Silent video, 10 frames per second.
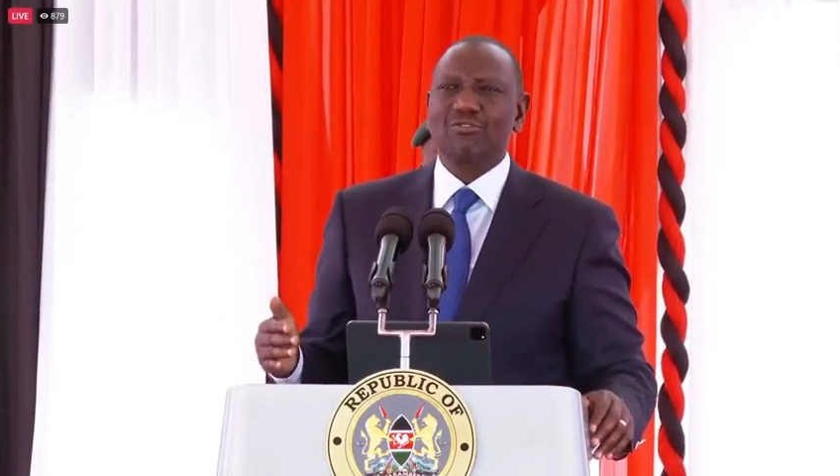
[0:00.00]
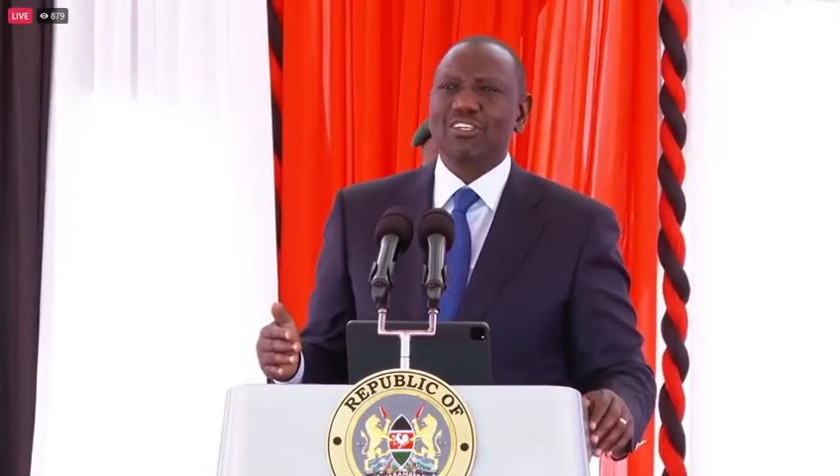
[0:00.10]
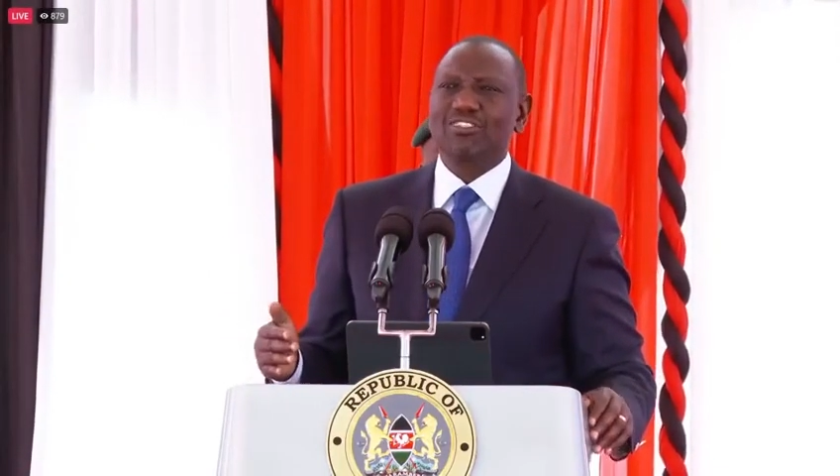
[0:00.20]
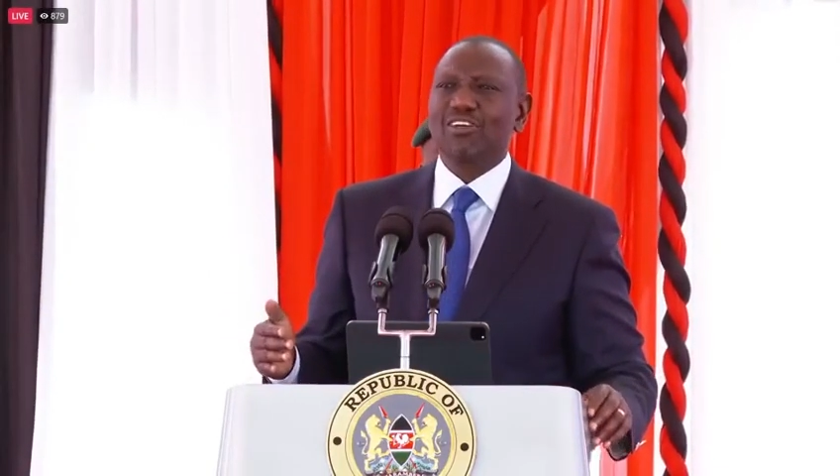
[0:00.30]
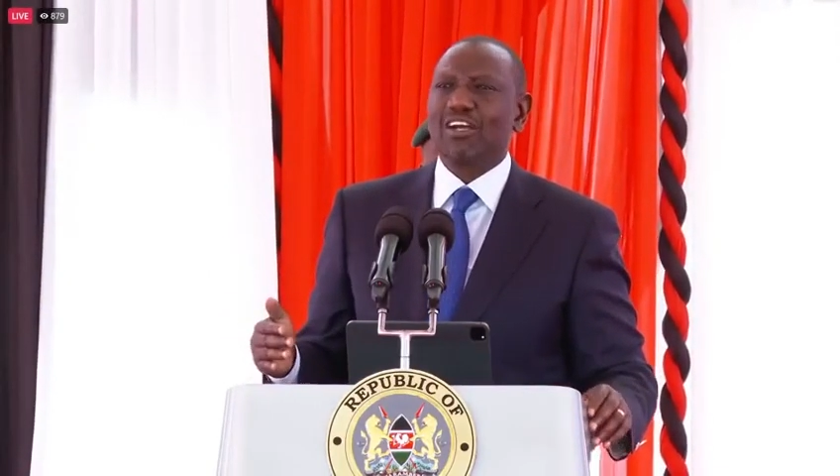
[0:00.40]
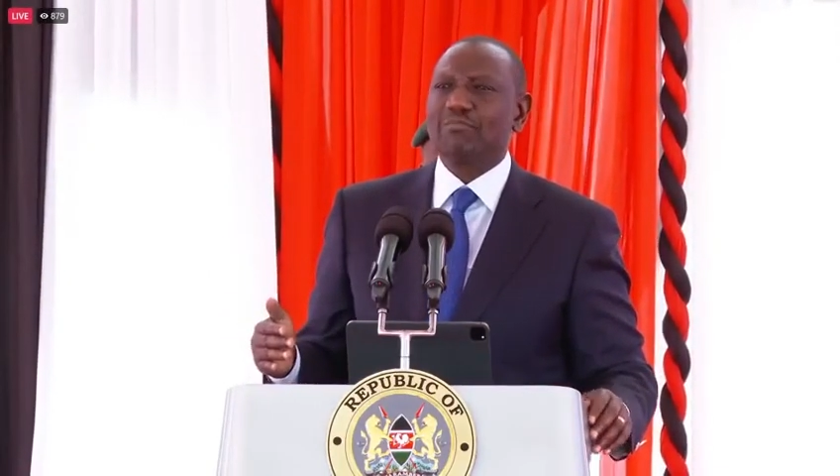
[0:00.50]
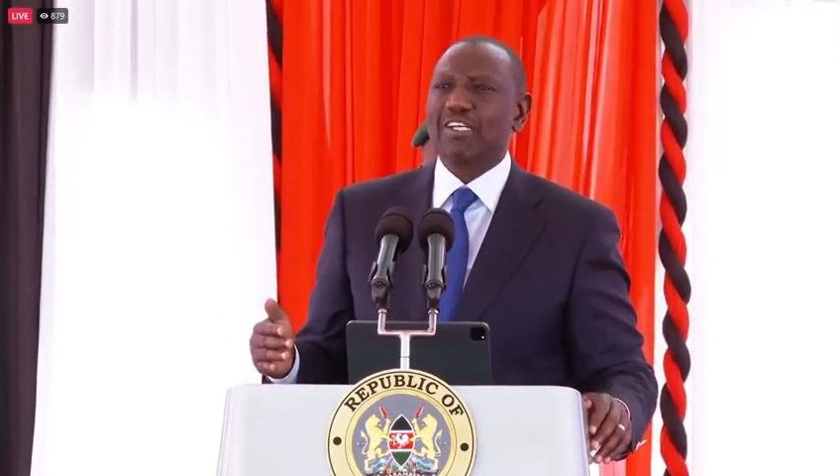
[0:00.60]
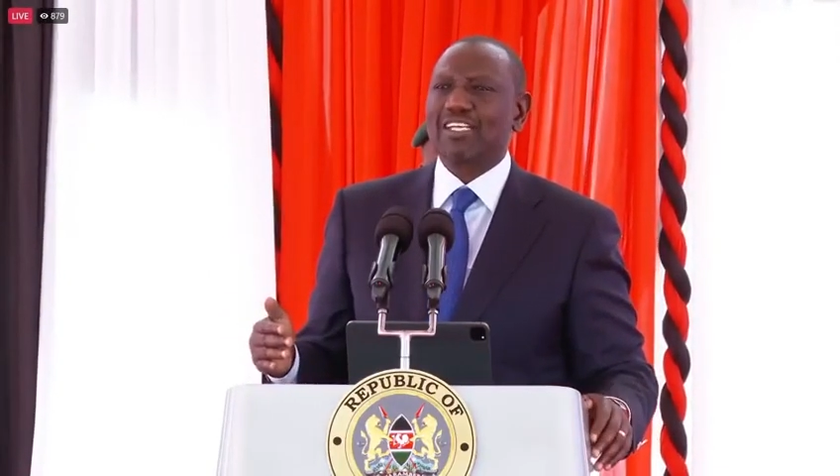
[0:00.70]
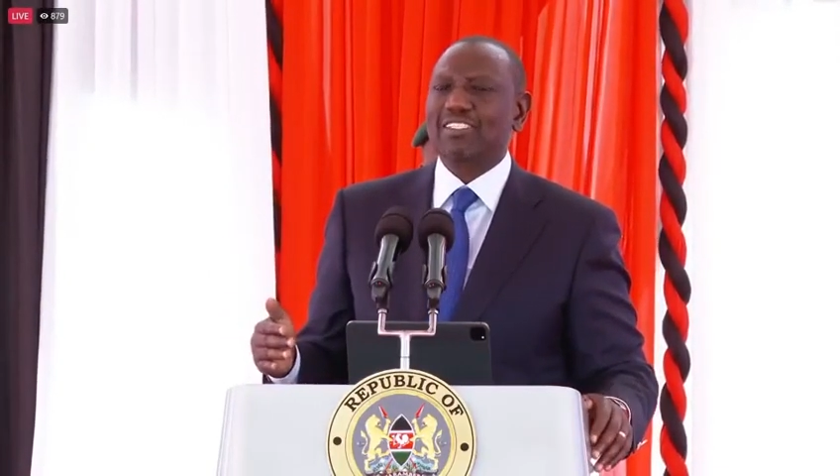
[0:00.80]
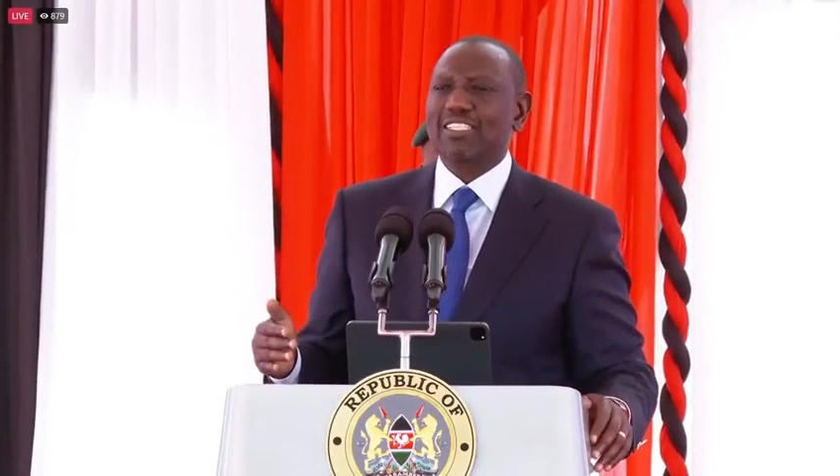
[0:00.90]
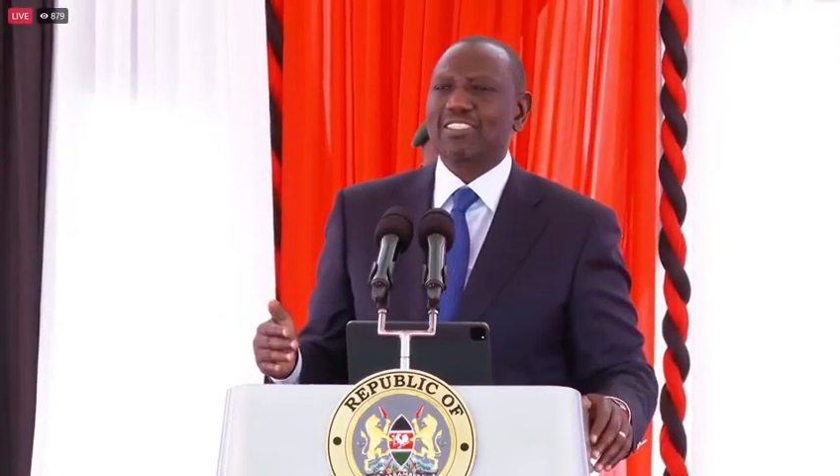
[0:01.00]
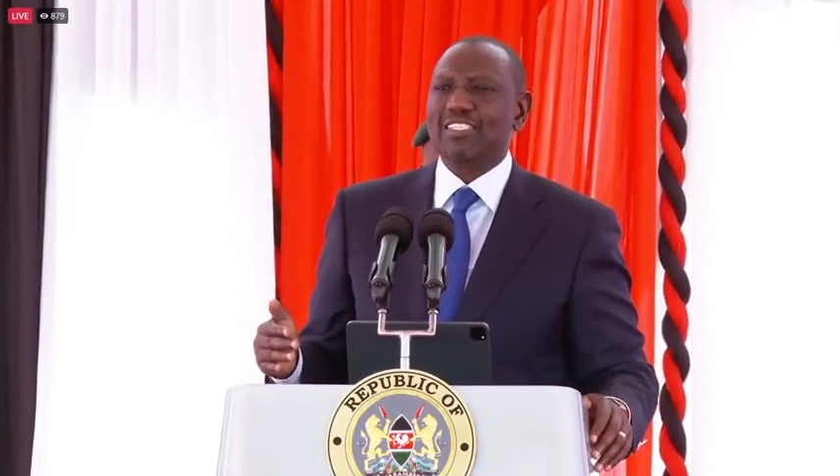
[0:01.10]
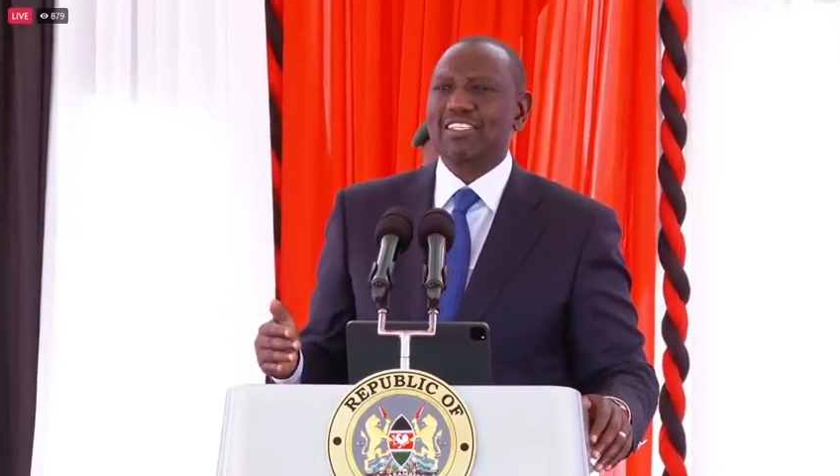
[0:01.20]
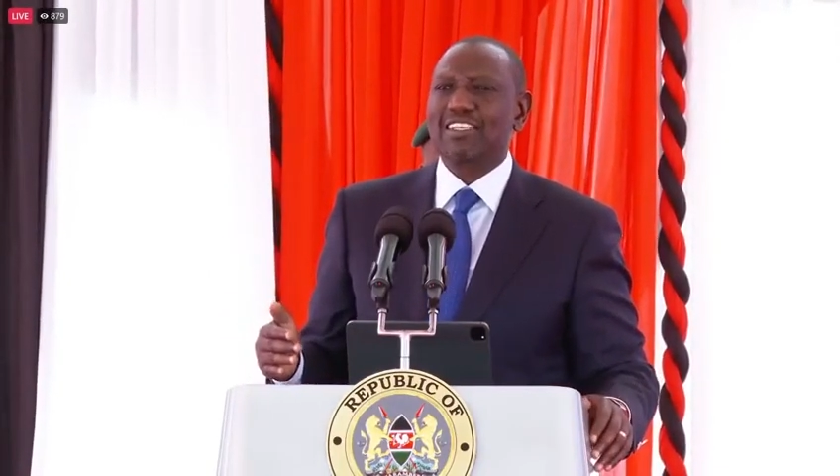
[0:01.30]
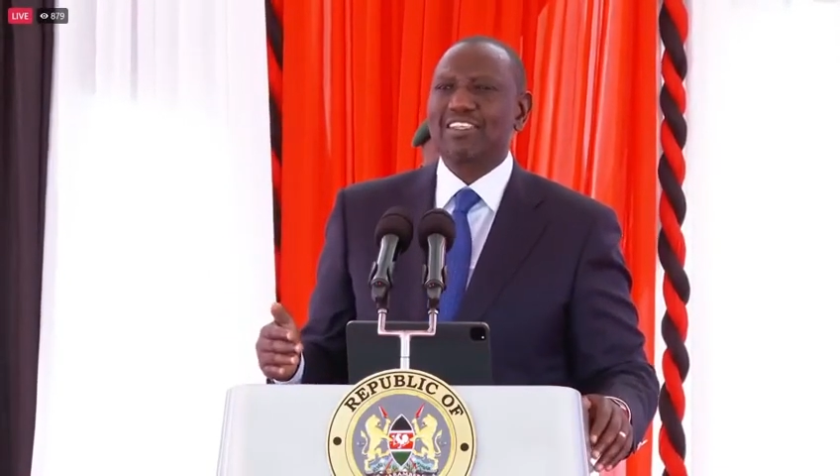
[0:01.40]
what you have been
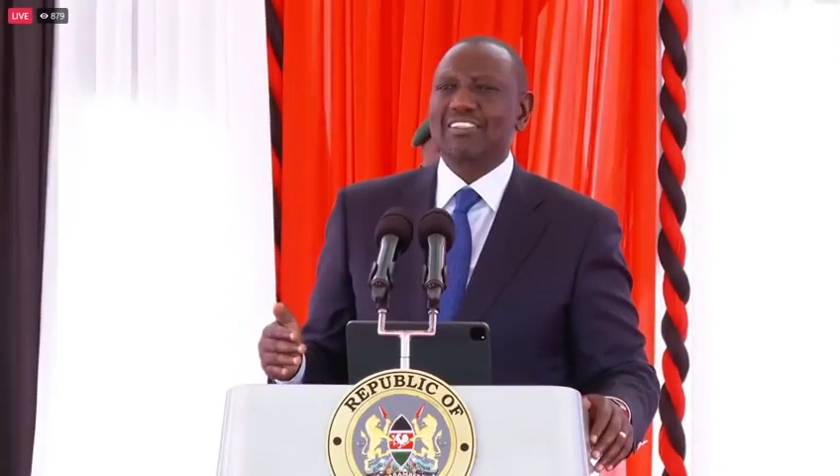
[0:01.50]
accessing.